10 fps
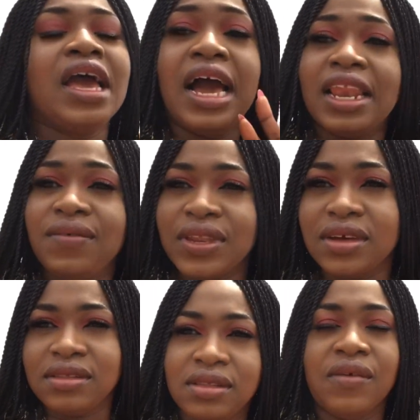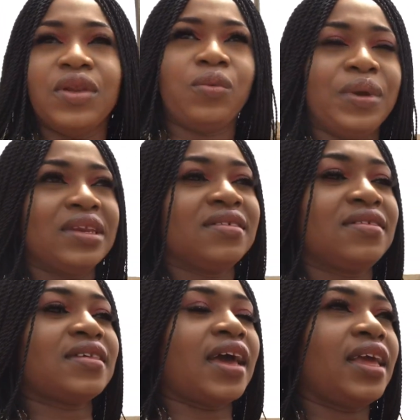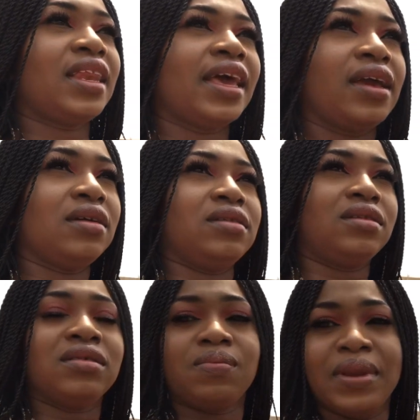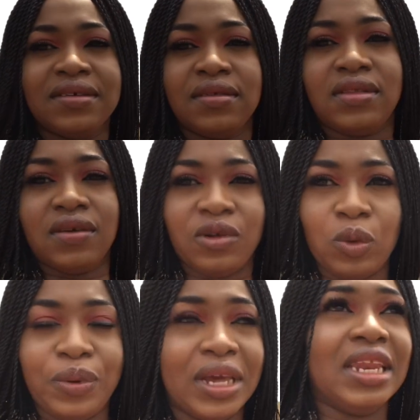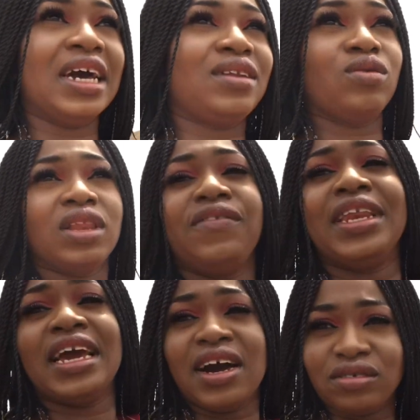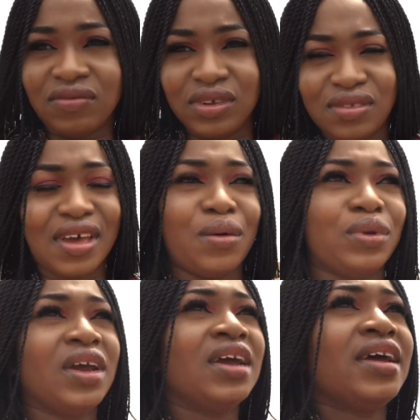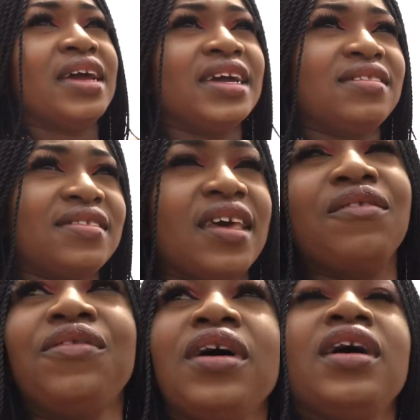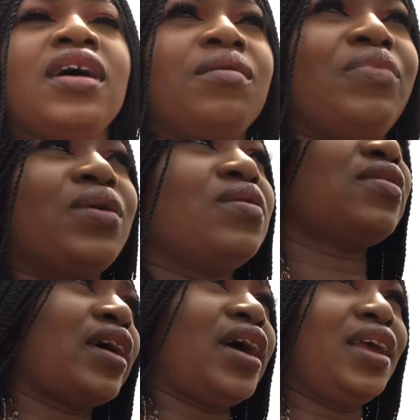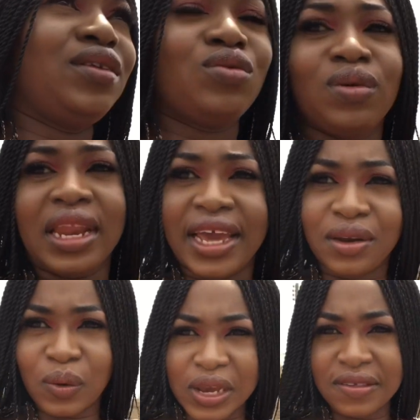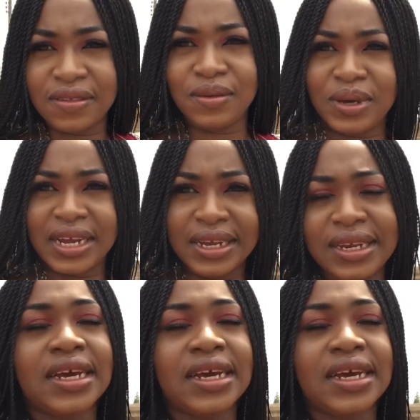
I live in a developing site like this place is developing I don't live in the heart of the town itself because I don't like noise you get it